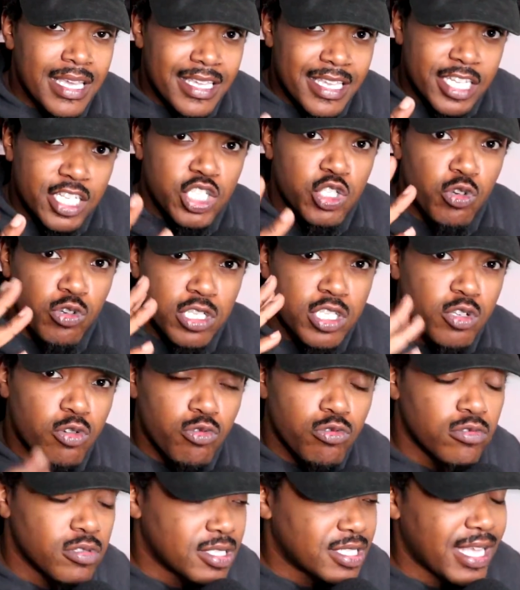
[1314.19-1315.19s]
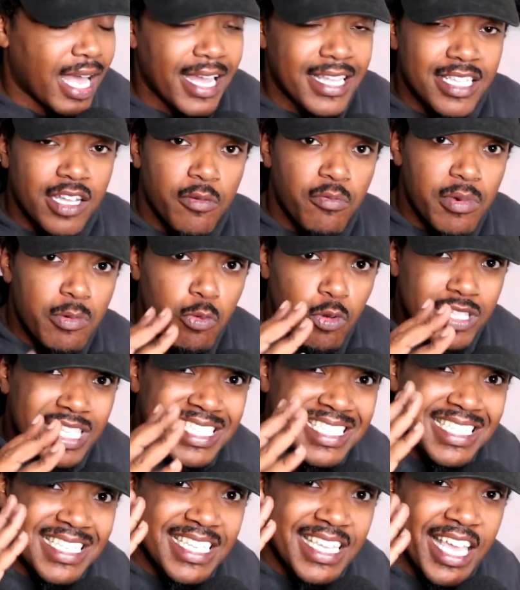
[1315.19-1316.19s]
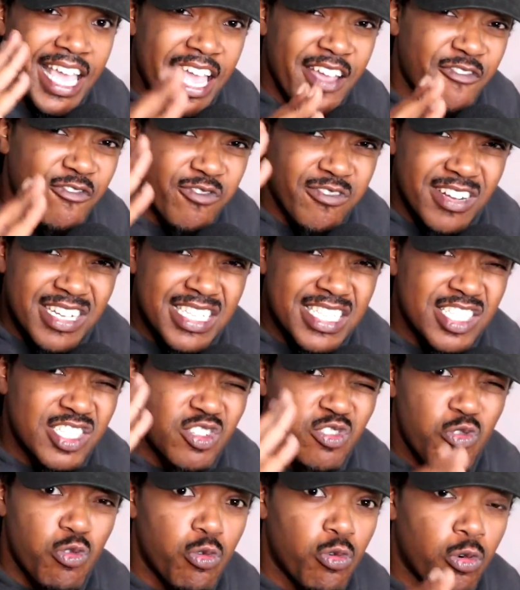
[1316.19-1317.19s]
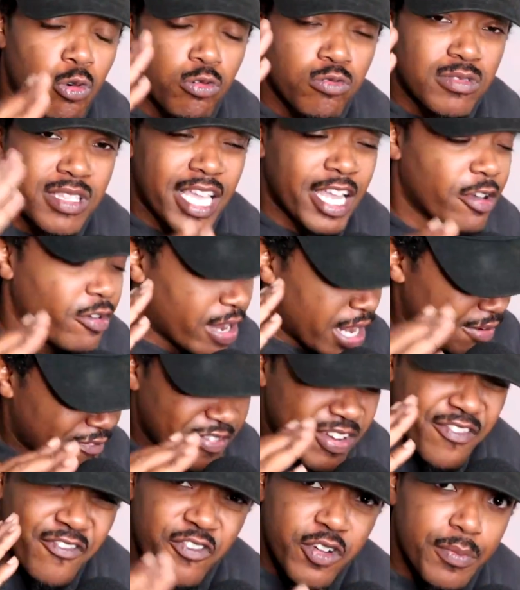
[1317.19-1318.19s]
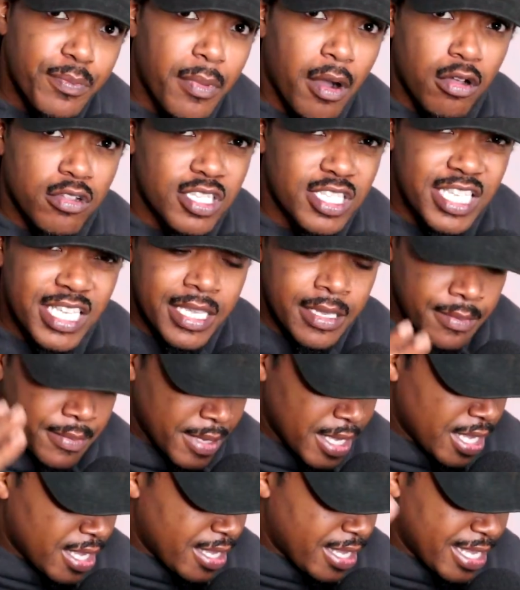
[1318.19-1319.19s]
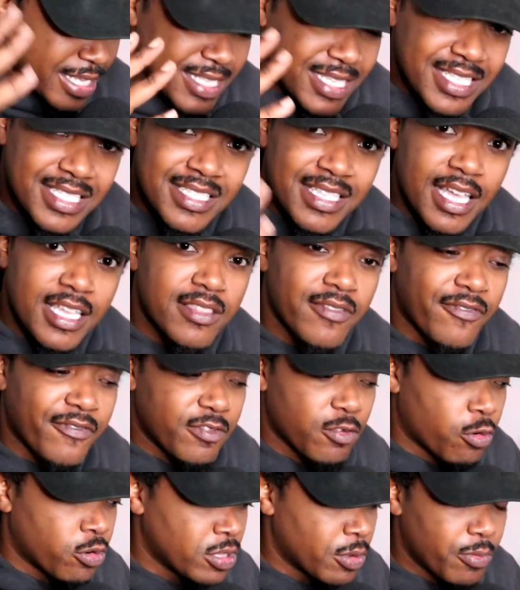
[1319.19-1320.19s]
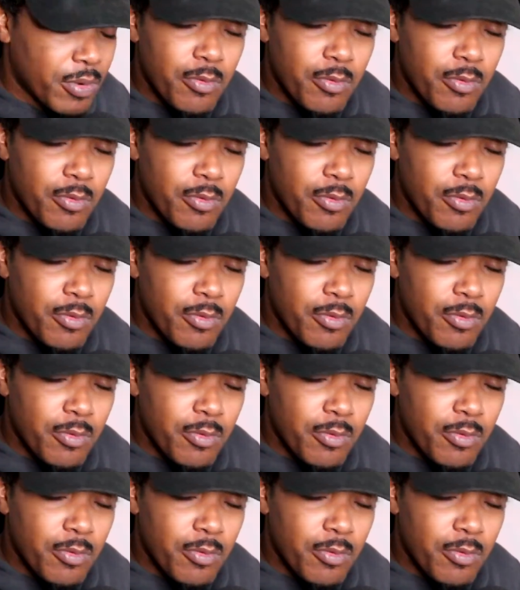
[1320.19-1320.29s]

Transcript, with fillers: Get your school signed up. We want to see every school there, every football team in the state of Florida.